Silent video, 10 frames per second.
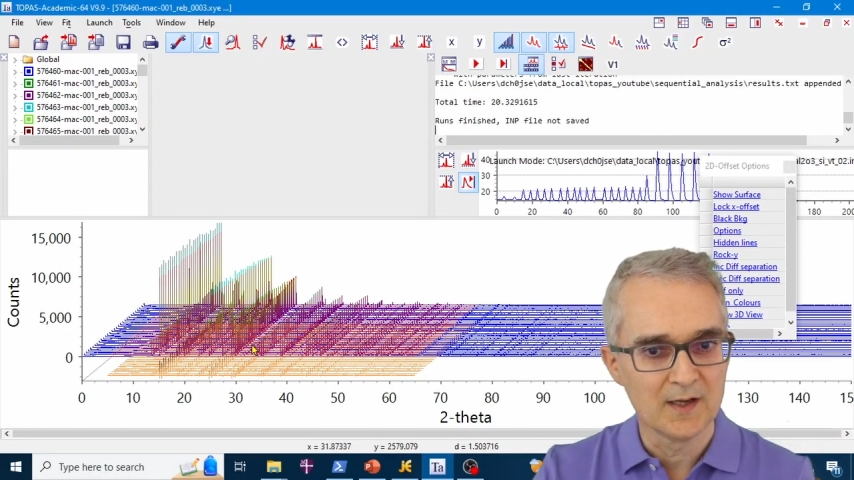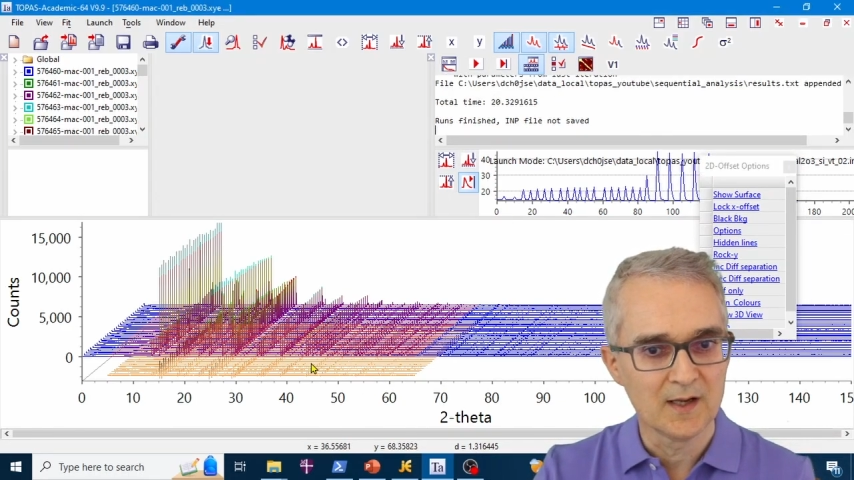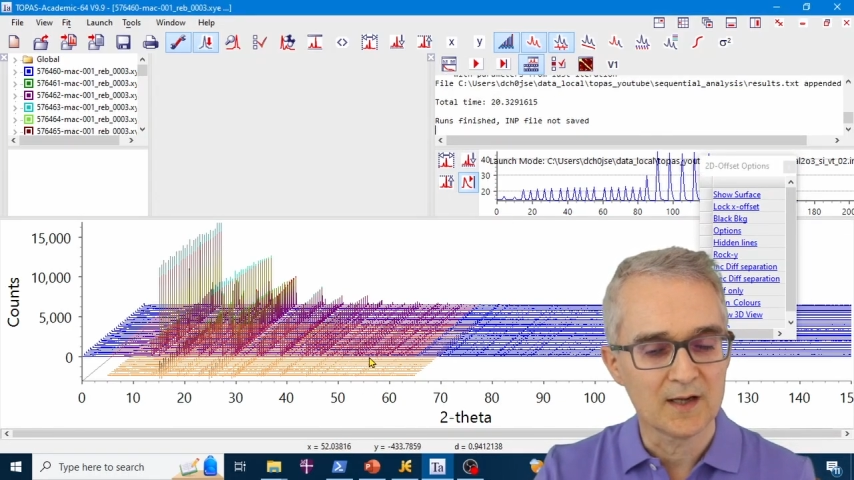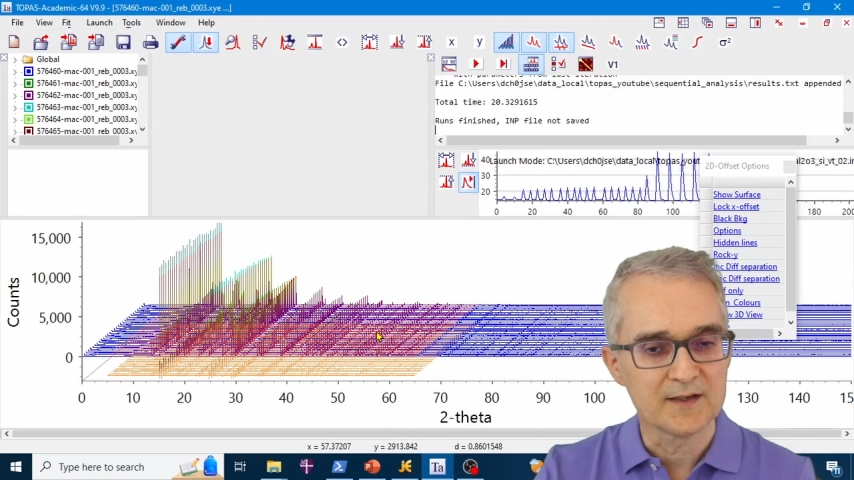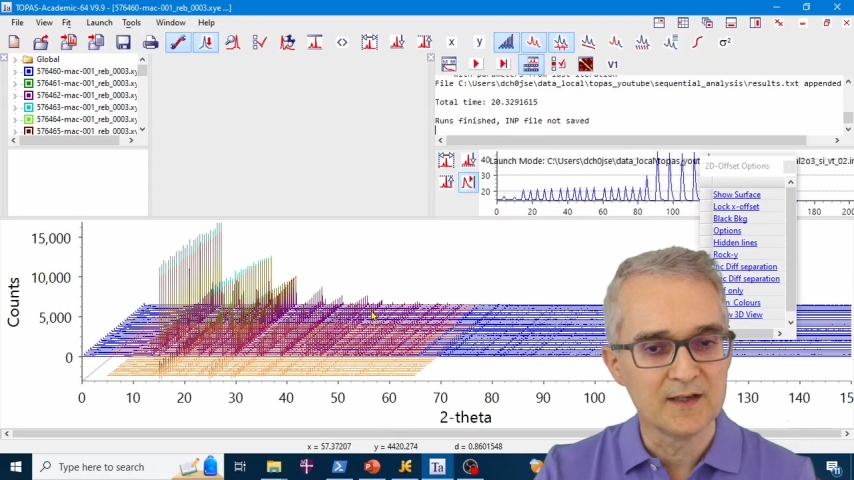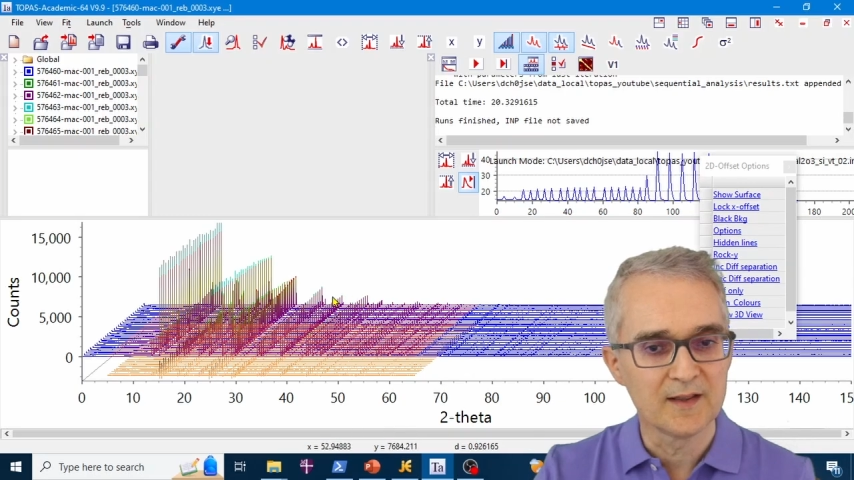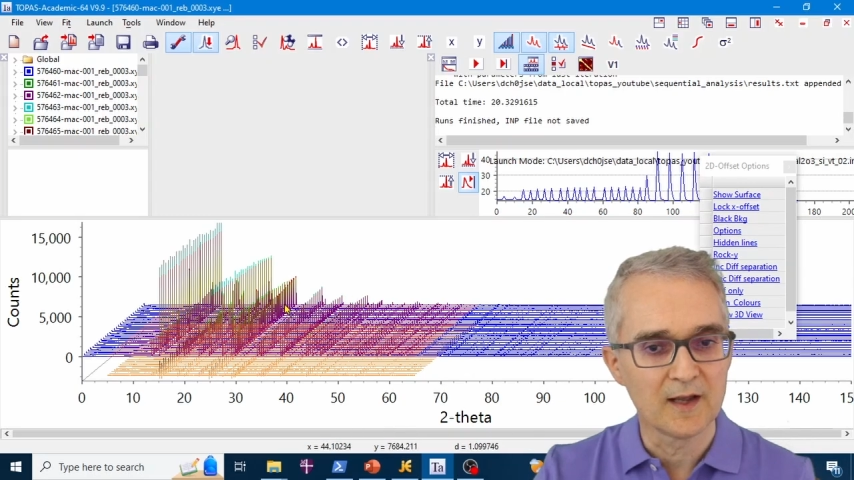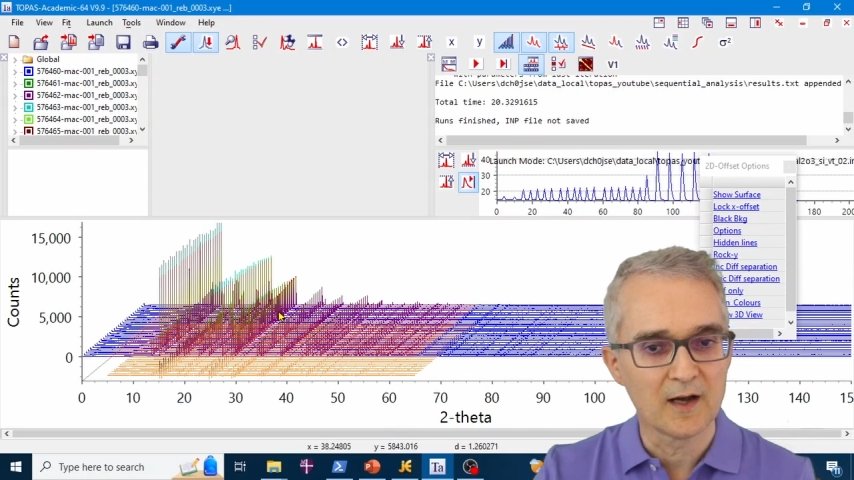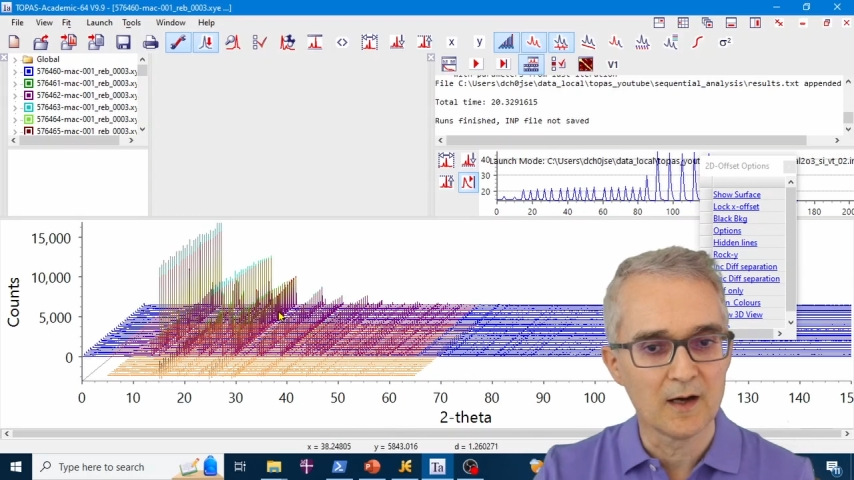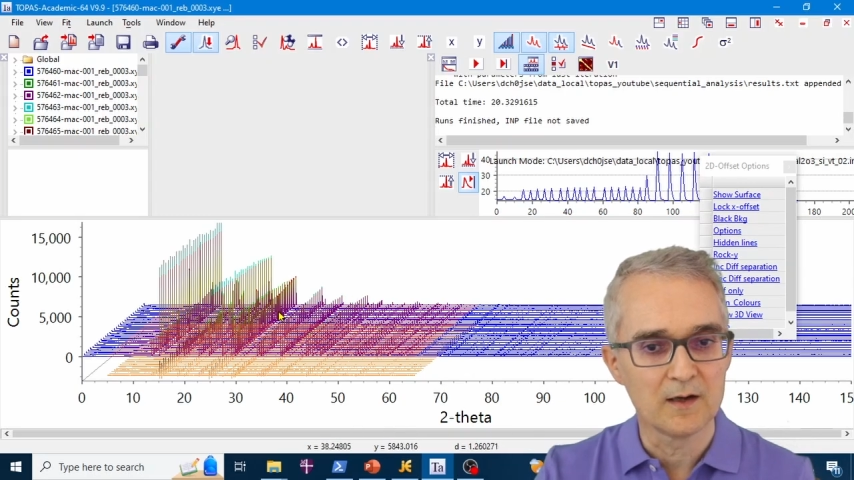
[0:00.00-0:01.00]
and here they
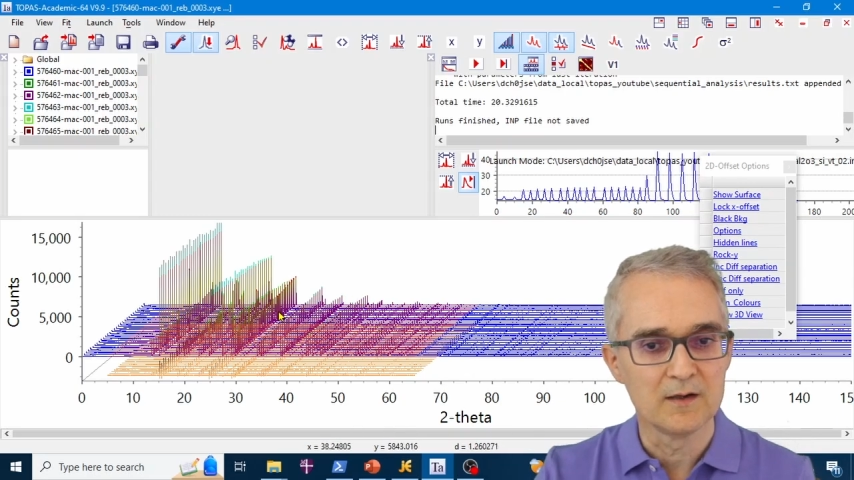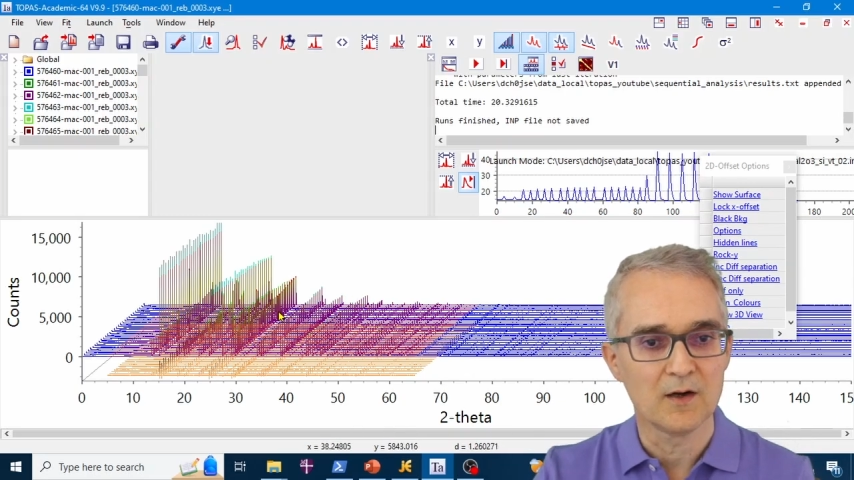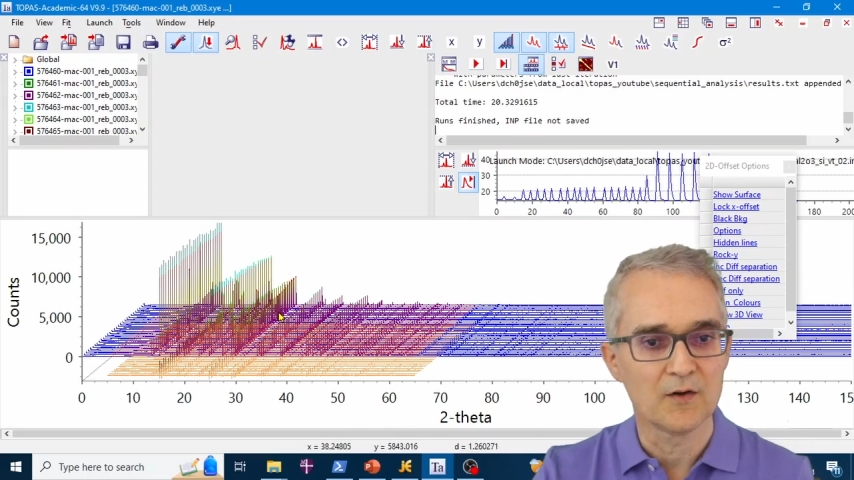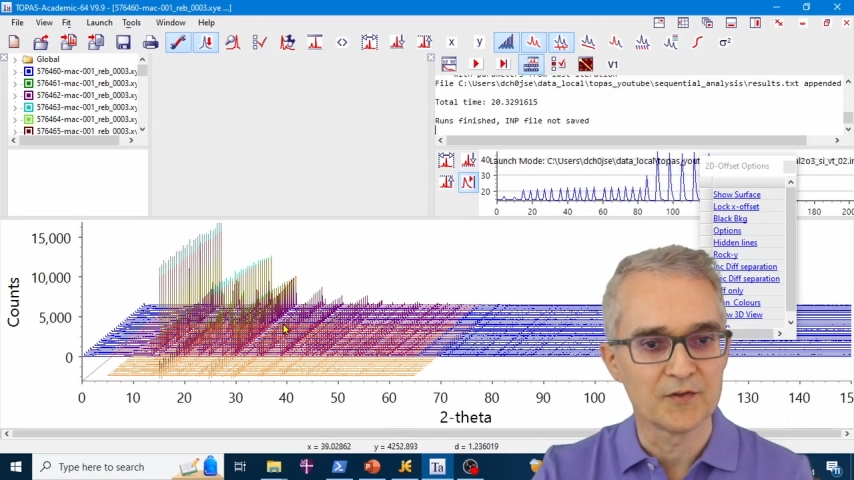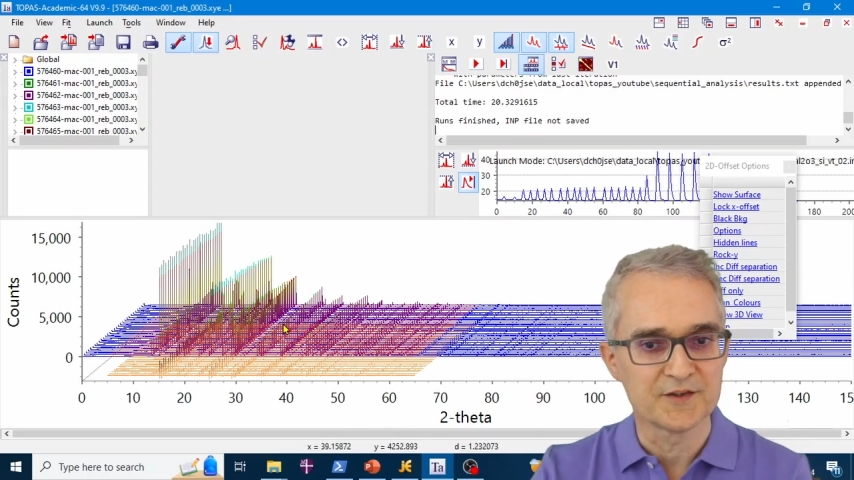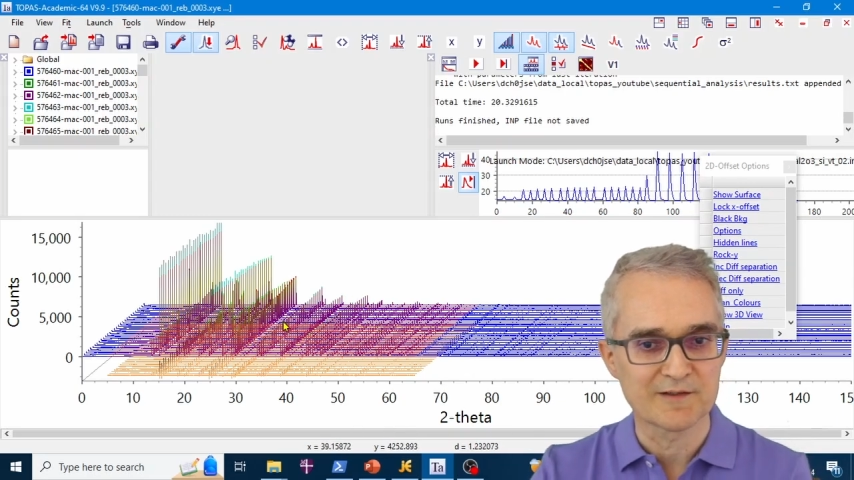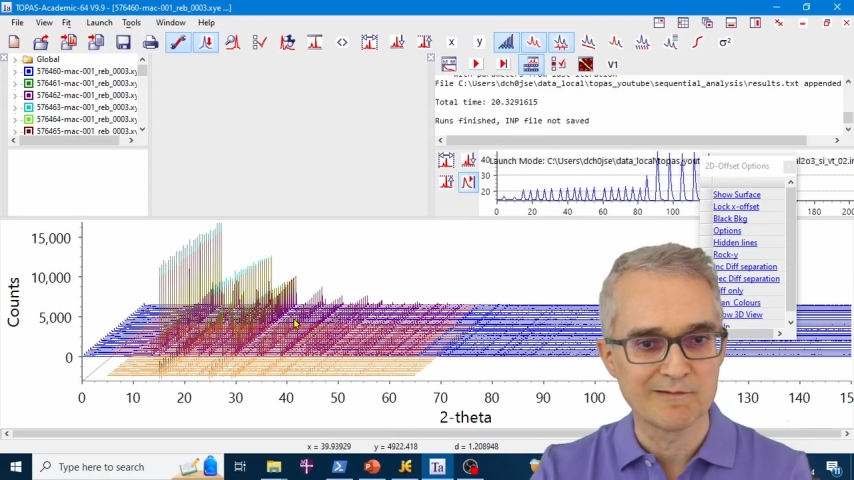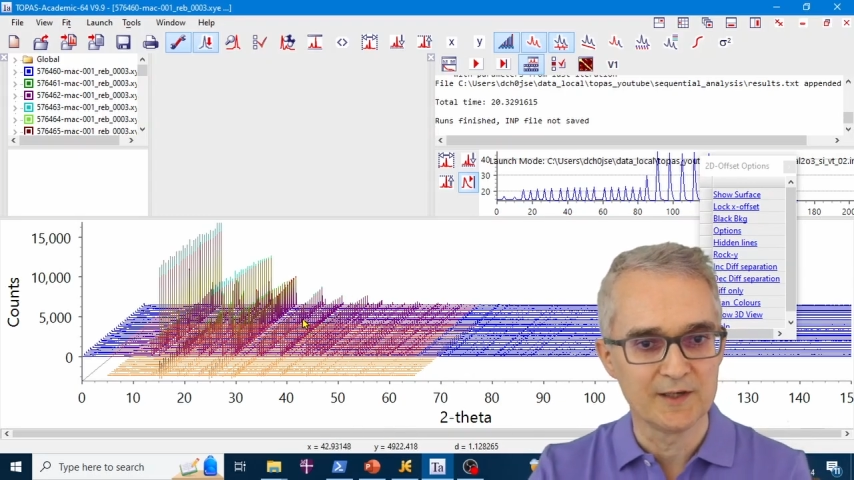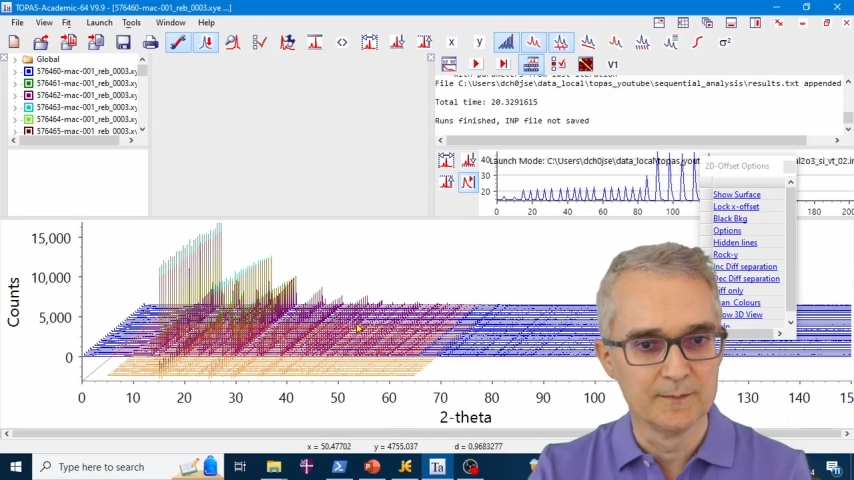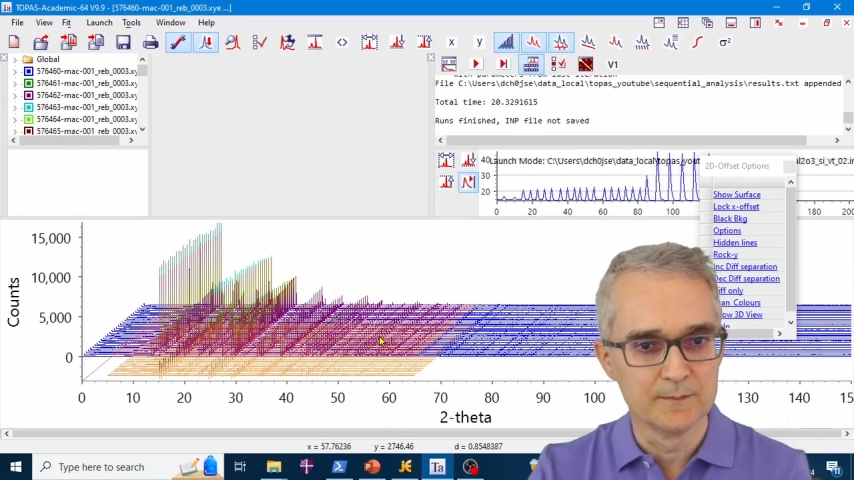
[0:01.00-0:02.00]
are on the screen.